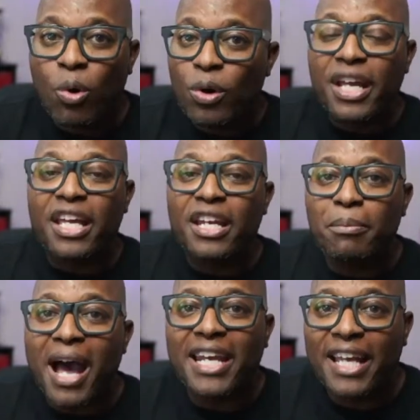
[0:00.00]
or to
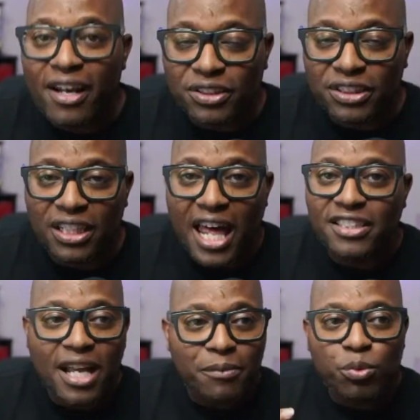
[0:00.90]
anybody else. A lot of
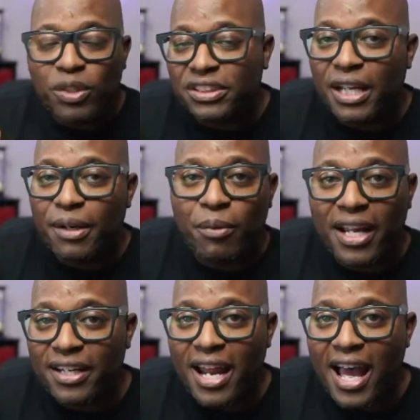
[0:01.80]
times, once they
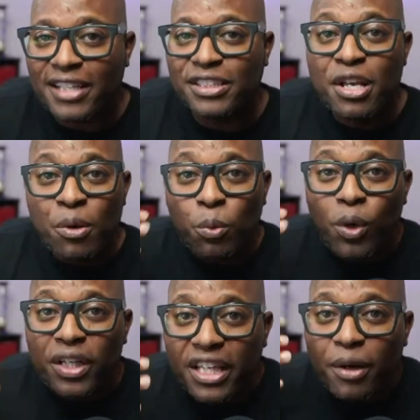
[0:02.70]
recognize
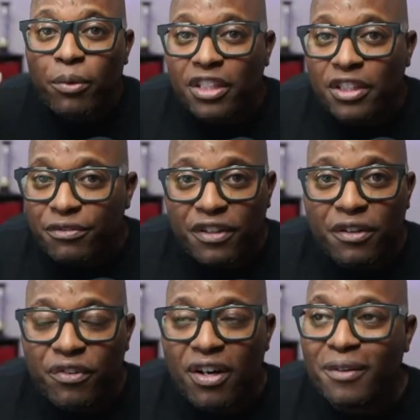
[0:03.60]
what they're really
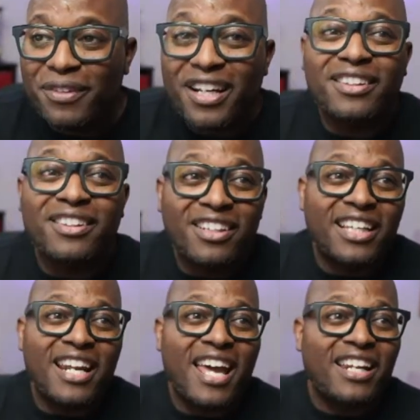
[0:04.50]
fearful of, they're
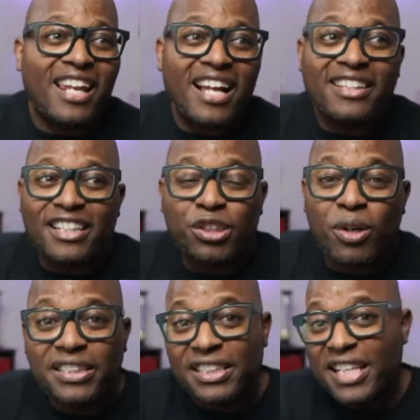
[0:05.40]
looking at it like that's
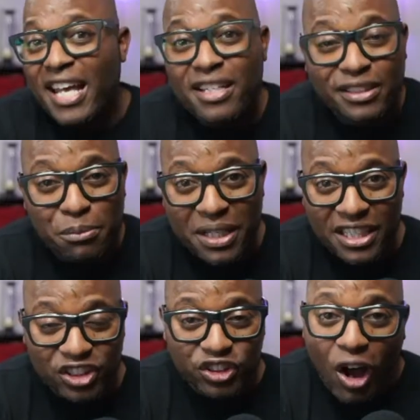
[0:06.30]
crazy. That doesn't mean
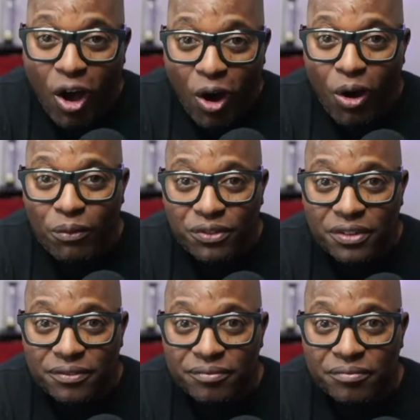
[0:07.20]
it's solved.
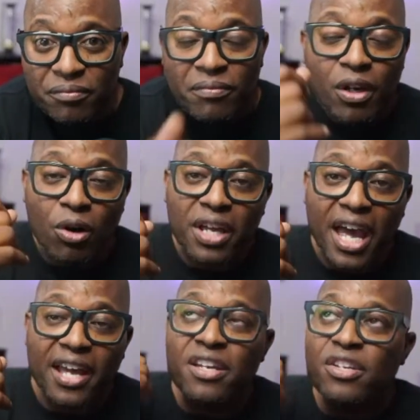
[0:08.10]
Okay,